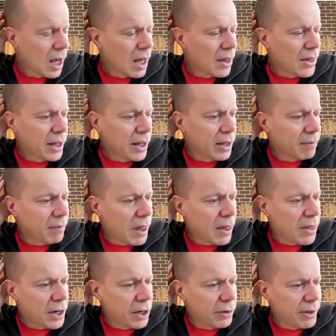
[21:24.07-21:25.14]
that
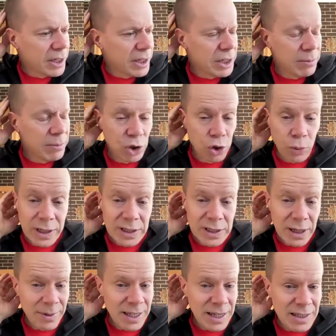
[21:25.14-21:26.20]
are in the gym doing
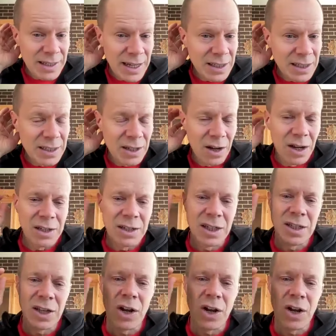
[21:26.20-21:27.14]
some of these exercises,